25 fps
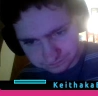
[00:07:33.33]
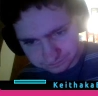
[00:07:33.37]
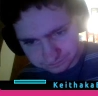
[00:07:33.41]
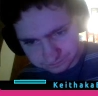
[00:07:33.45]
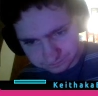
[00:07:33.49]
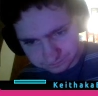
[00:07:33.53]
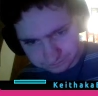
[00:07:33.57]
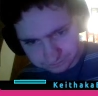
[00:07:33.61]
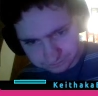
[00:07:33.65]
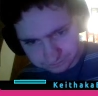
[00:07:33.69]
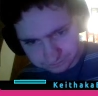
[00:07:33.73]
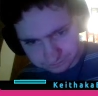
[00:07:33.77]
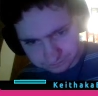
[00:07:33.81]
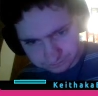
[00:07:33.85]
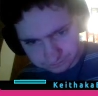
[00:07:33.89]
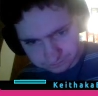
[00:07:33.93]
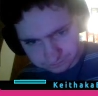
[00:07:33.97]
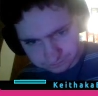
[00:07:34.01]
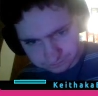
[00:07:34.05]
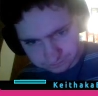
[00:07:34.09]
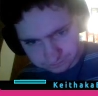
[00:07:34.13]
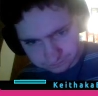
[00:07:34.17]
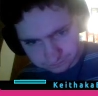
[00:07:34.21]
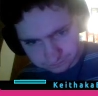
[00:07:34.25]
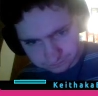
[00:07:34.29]

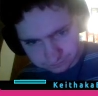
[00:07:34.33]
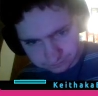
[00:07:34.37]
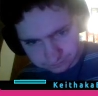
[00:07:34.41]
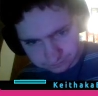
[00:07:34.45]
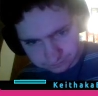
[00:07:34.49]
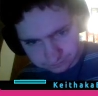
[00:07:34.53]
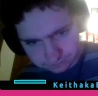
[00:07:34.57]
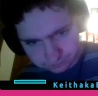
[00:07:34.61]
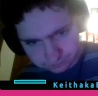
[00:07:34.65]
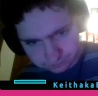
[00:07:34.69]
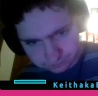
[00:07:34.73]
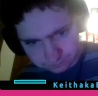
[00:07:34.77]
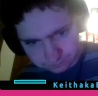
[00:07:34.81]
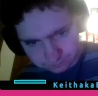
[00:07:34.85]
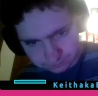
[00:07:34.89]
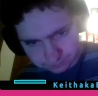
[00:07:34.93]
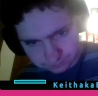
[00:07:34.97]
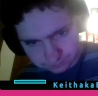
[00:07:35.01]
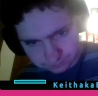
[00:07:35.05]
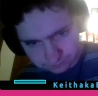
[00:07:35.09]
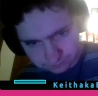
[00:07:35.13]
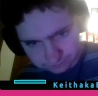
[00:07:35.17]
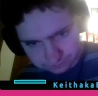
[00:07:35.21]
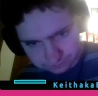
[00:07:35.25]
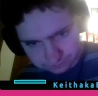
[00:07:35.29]

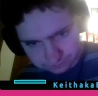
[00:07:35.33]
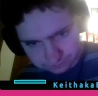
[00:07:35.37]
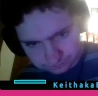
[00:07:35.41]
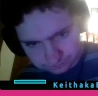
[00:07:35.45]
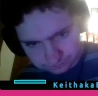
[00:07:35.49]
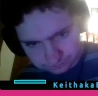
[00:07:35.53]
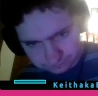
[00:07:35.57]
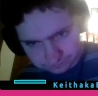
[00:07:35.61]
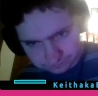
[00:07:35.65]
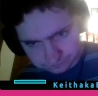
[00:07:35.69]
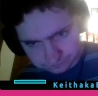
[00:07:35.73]
(silence)